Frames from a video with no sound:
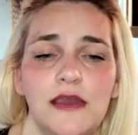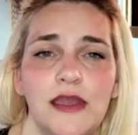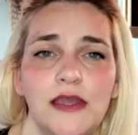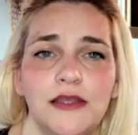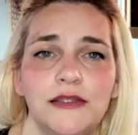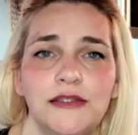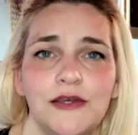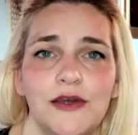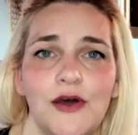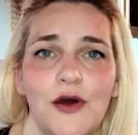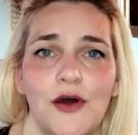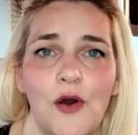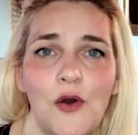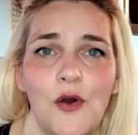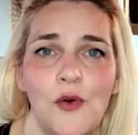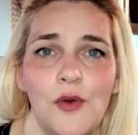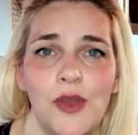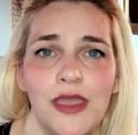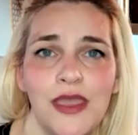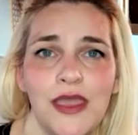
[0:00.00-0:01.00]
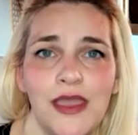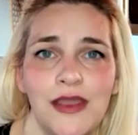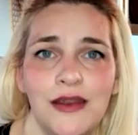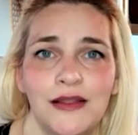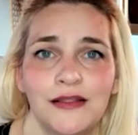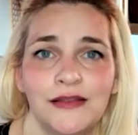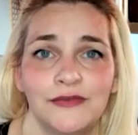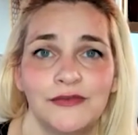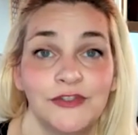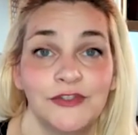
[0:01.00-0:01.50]
it's okay
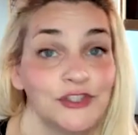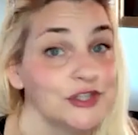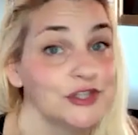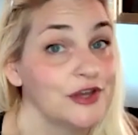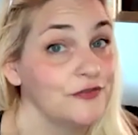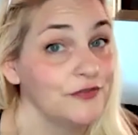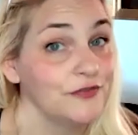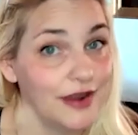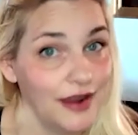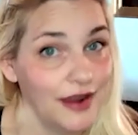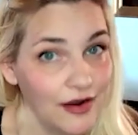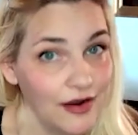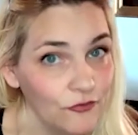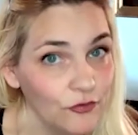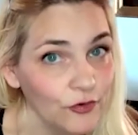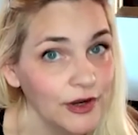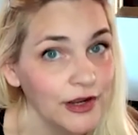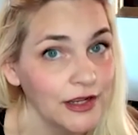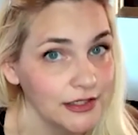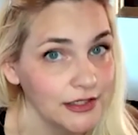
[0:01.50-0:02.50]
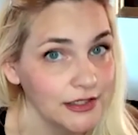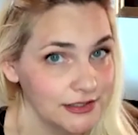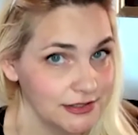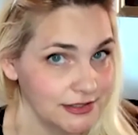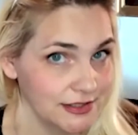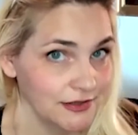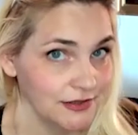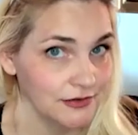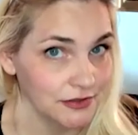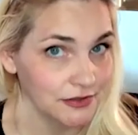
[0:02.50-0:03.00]
to love yourself every
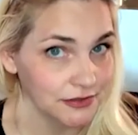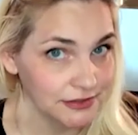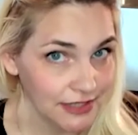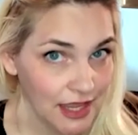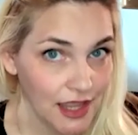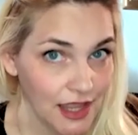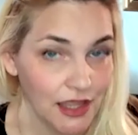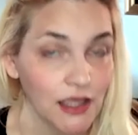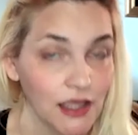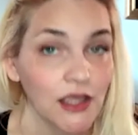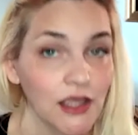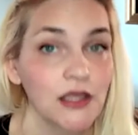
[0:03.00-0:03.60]
single day,